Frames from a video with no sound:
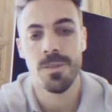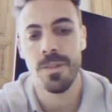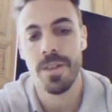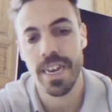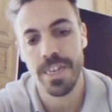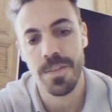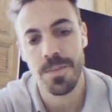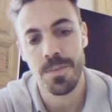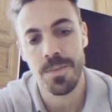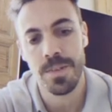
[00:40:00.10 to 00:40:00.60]
we'll
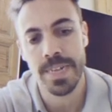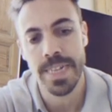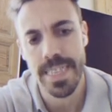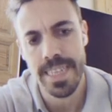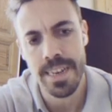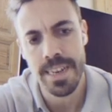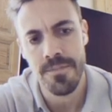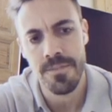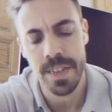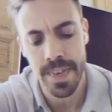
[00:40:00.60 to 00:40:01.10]
export to
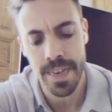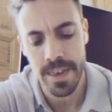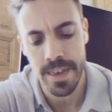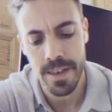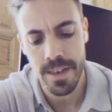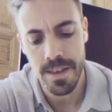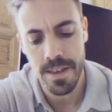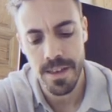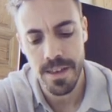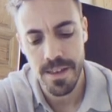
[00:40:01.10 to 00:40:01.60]
TF Lite.
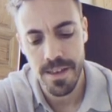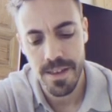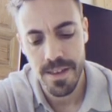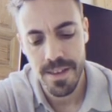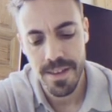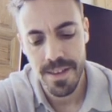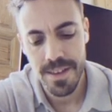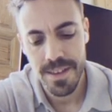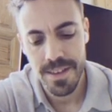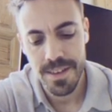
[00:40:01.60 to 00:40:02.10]

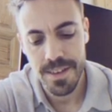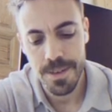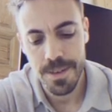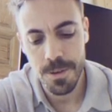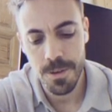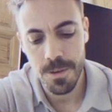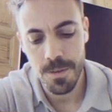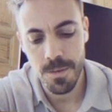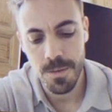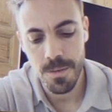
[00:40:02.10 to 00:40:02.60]

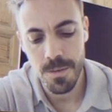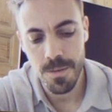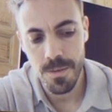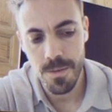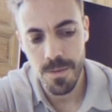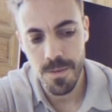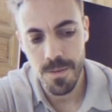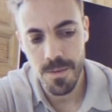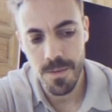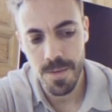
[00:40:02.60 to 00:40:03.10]
So
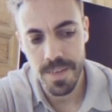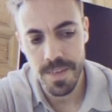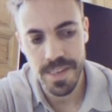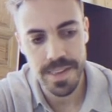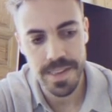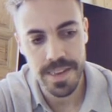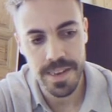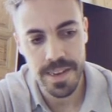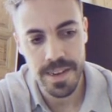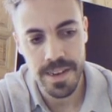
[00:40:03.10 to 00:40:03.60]
this
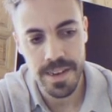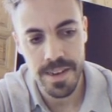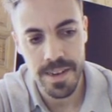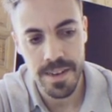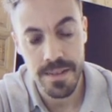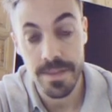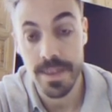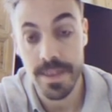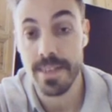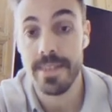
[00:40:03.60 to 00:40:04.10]
is
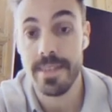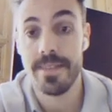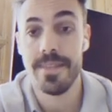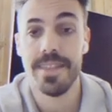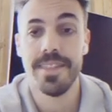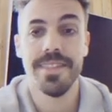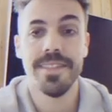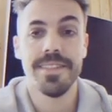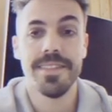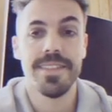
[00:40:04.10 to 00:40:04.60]
uh, this is
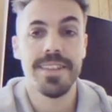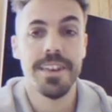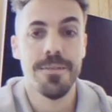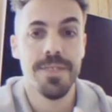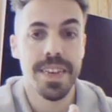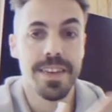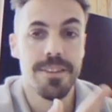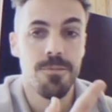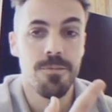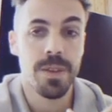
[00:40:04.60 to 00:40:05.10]
this is kind of
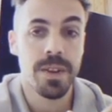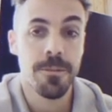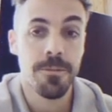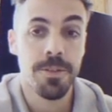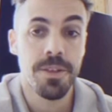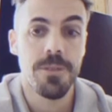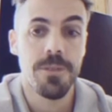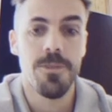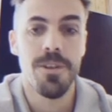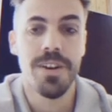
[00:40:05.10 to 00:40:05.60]
like what I
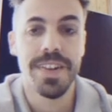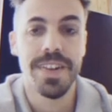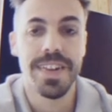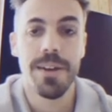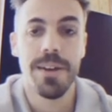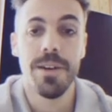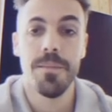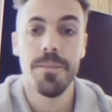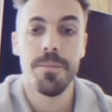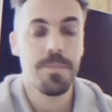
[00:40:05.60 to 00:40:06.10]
really wanted. I
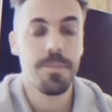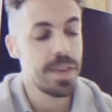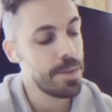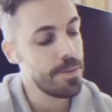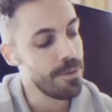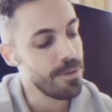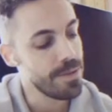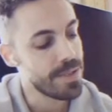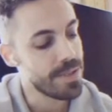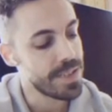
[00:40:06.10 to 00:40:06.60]
want
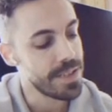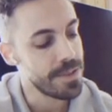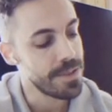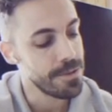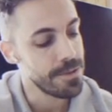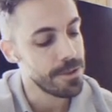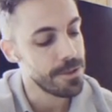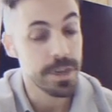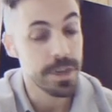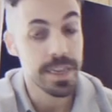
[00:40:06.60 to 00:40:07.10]
people
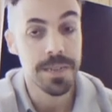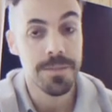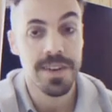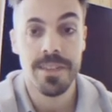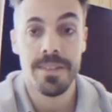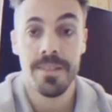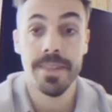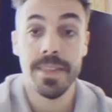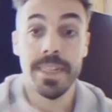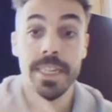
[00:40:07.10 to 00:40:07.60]
to train a
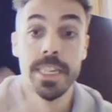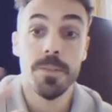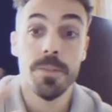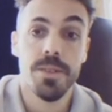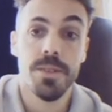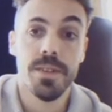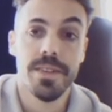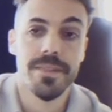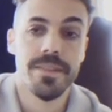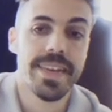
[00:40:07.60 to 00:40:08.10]
model and then just
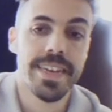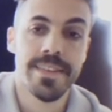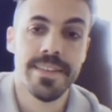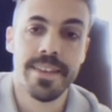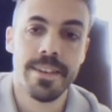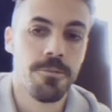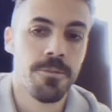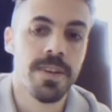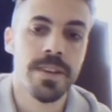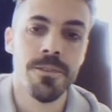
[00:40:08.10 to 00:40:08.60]
put it in their hands
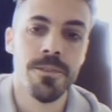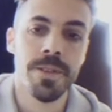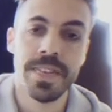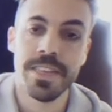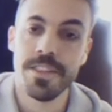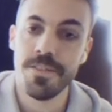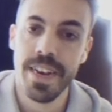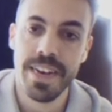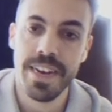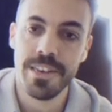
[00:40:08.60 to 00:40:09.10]
like right away
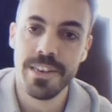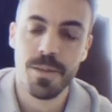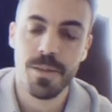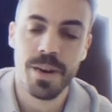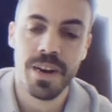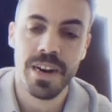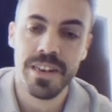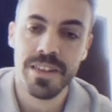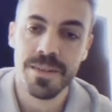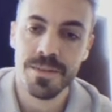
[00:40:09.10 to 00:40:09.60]
as fast as
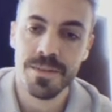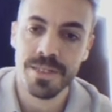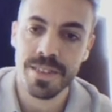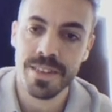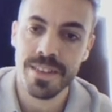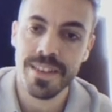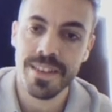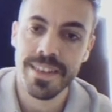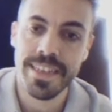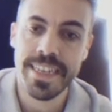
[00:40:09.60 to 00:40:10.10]
possible to
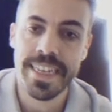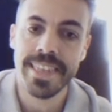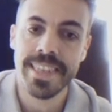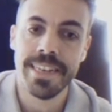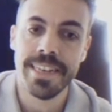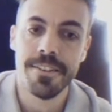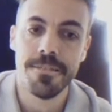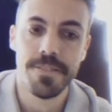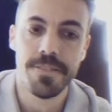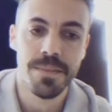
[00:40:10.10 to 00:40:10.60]
to get
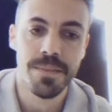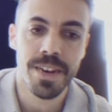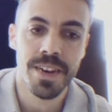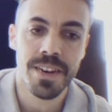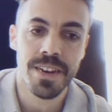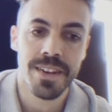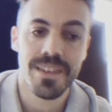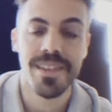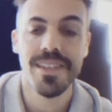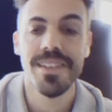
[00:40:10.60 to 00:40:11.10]
that
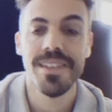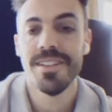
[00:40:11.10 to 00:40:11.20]
feedback.